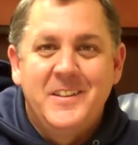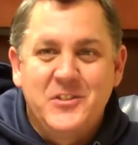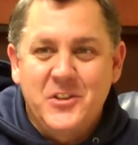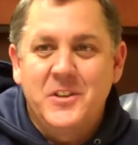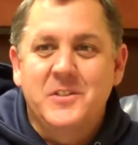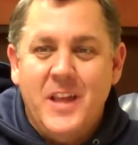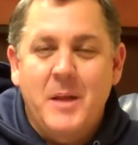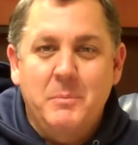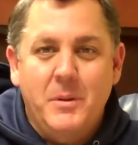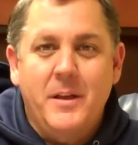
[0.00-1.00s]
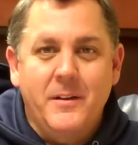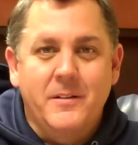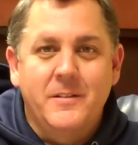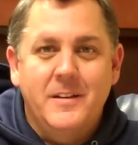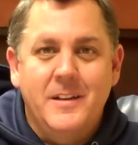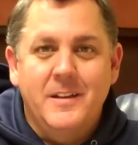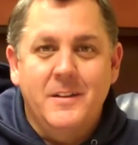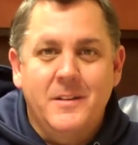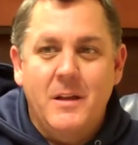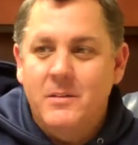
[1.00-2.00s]
she's that player. Uh,
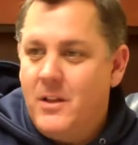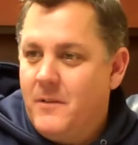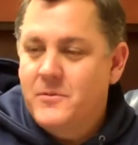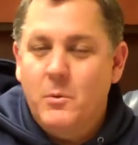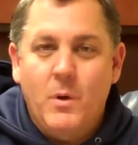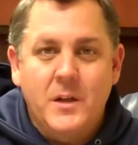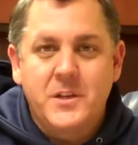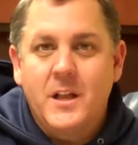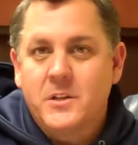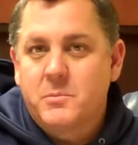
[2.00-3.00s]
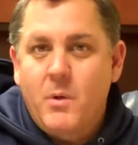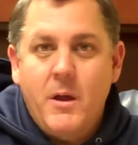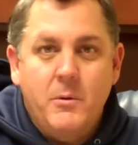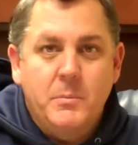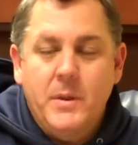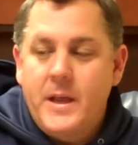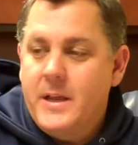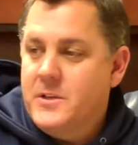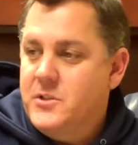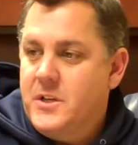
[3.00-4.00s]
I love to watch Alex Pryor
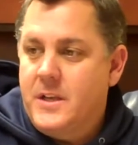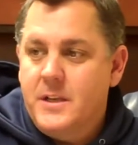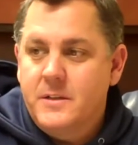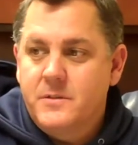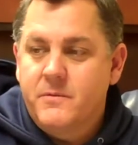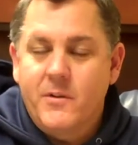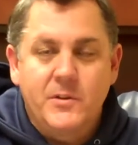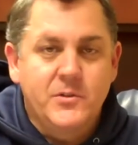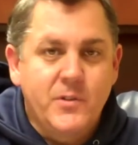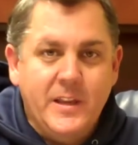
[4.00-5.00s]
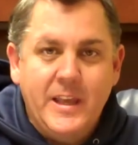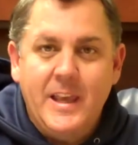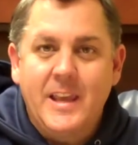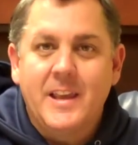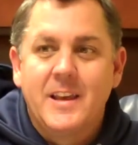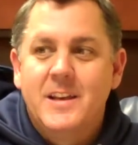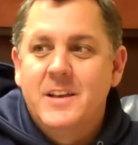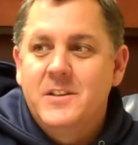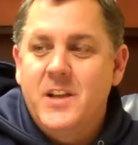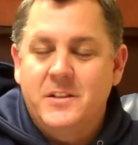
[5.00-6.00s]
play. She is very tricky.
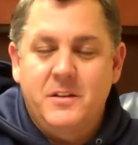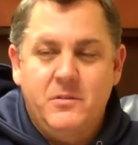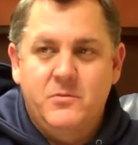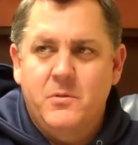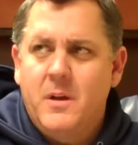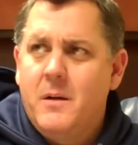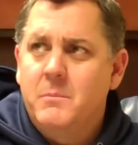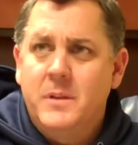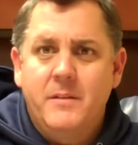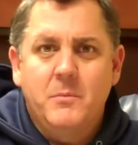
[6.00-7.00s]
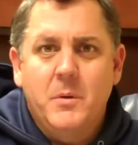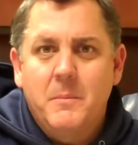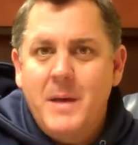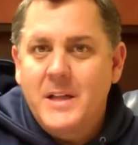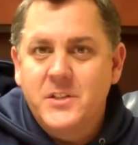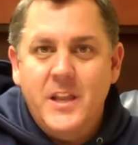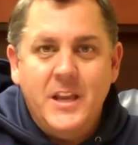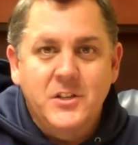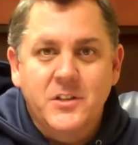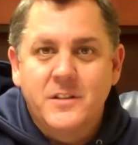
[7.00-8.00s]
She has unbelievable
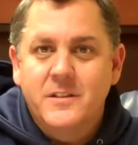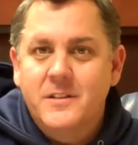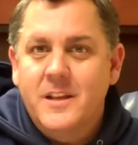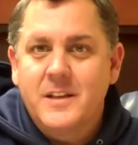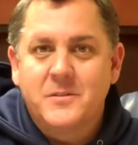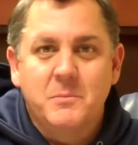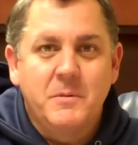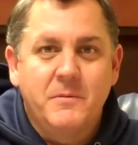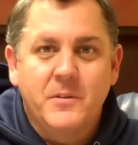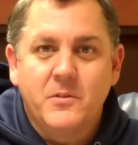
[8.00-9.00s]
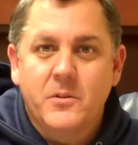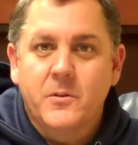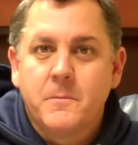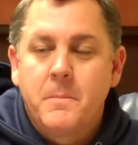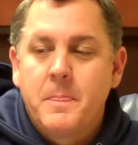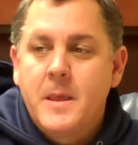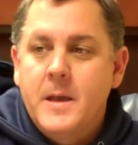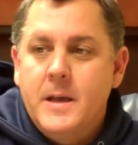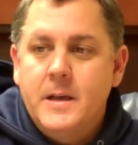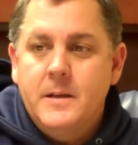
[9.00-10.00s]
imagination as a midfielder.
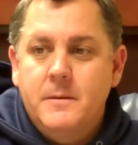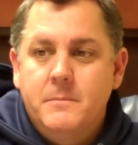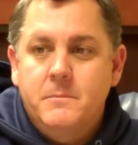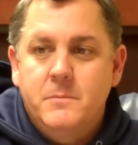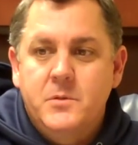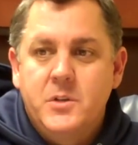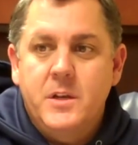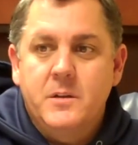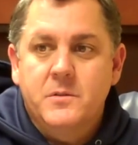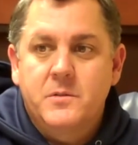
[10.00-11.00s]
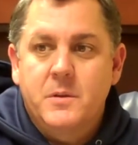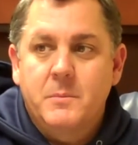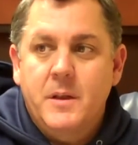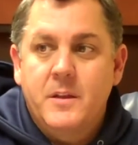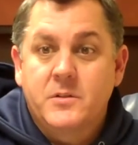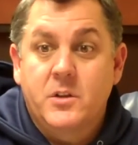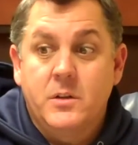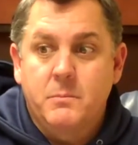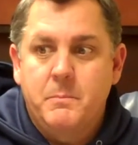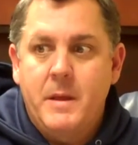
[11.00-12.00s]
Um, she is somebody that's
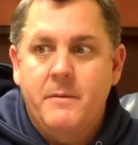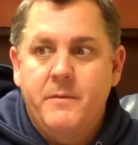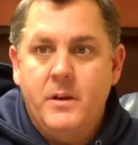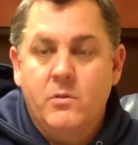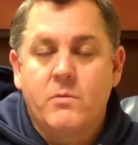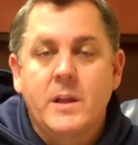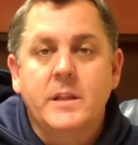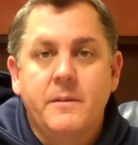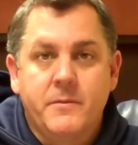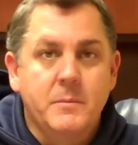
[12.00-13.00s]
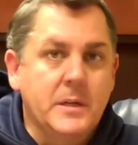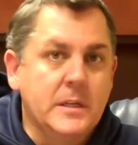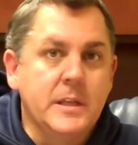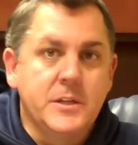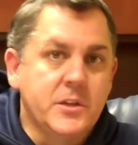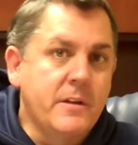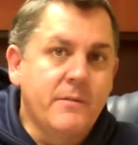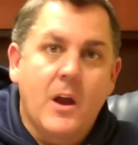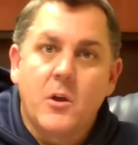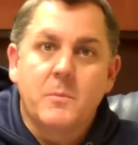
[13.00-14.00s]
going to benefit greatly from a collegiate
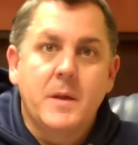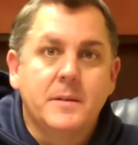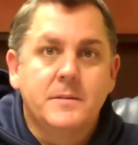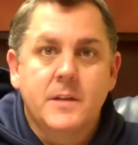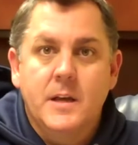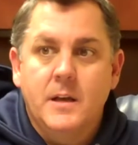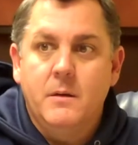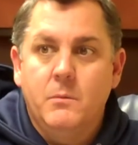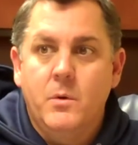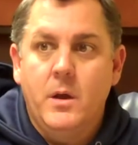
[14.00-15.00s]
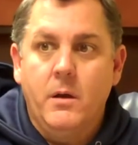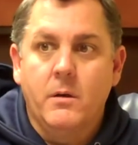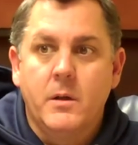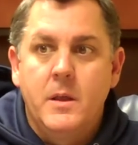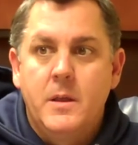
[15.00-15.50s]
environment uh, where